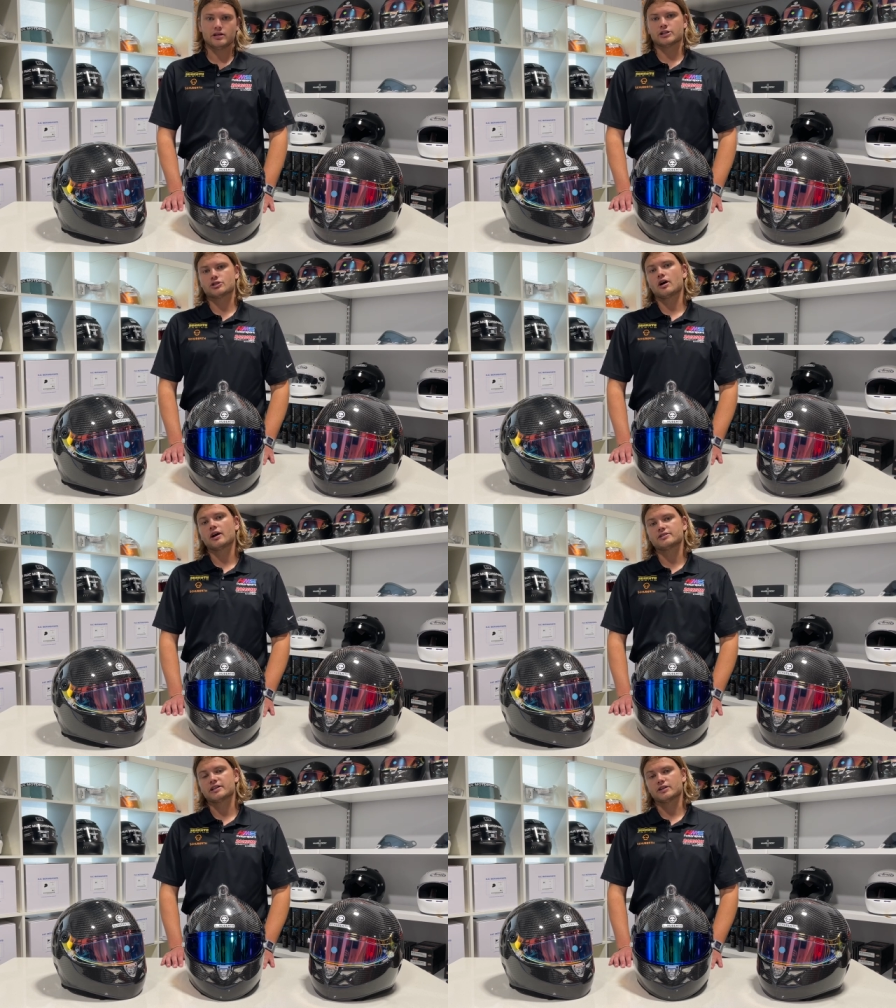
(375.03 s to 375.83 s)

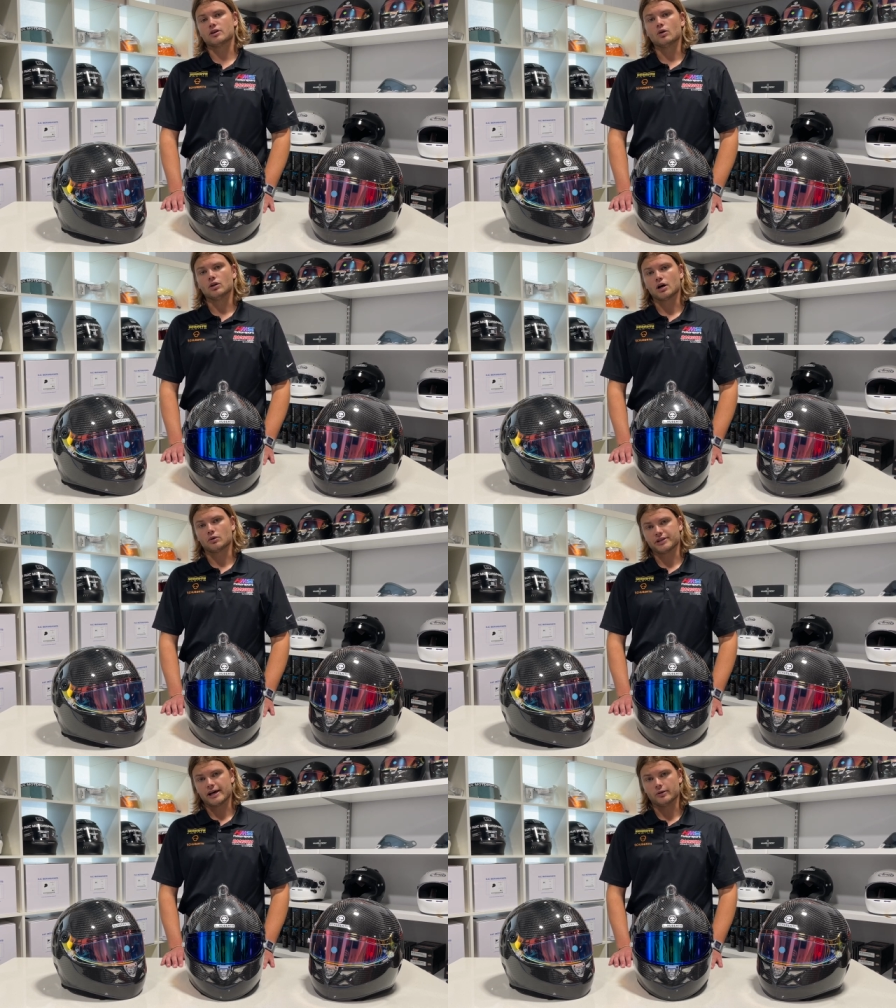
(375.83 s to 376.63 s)
electronics that can go along
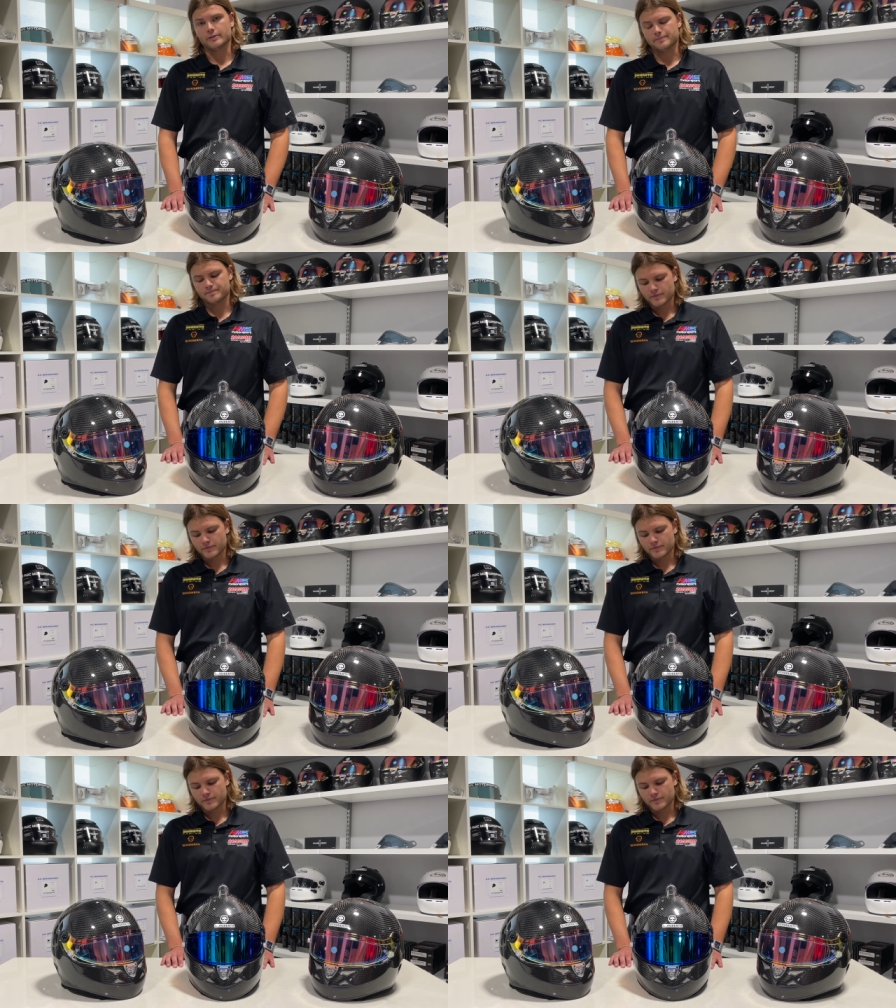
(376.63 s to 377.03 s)
with the helmet.